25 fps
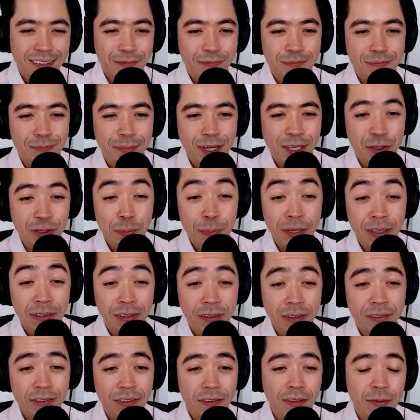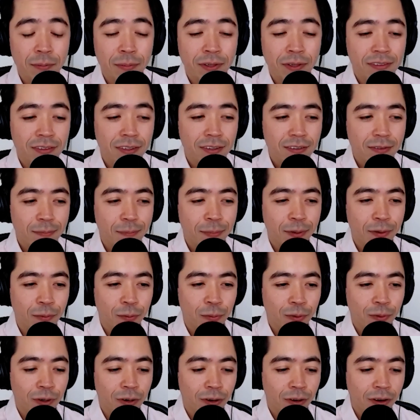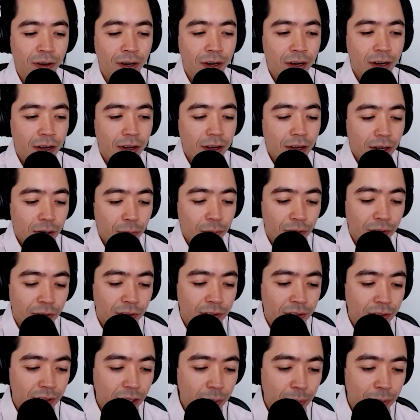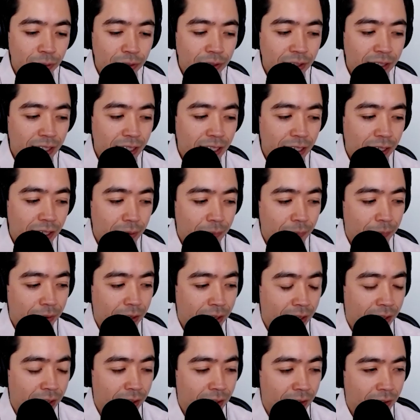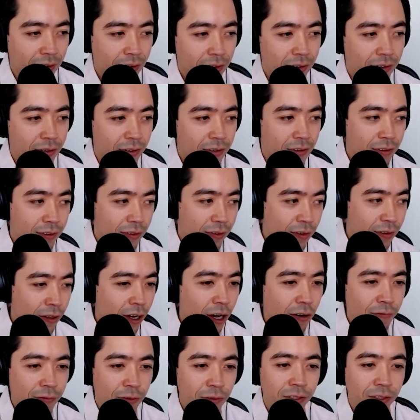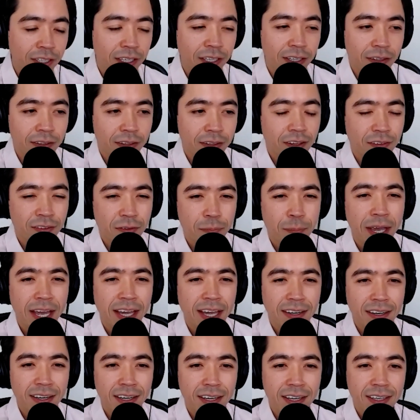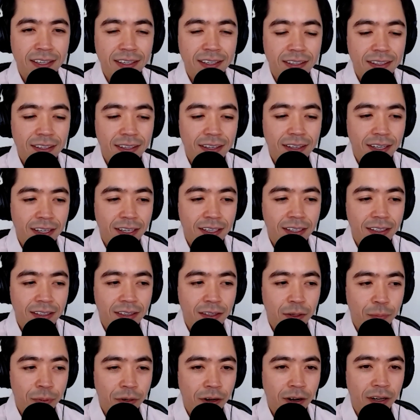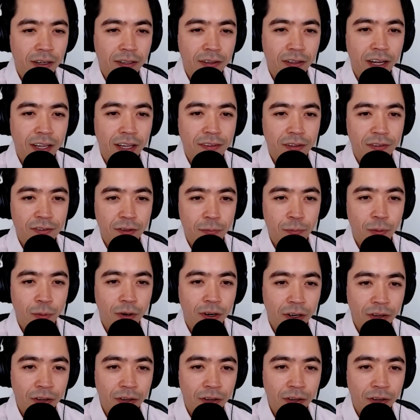major pillars of the business, but we're deliberately and thoughtfully expanding the product lines to support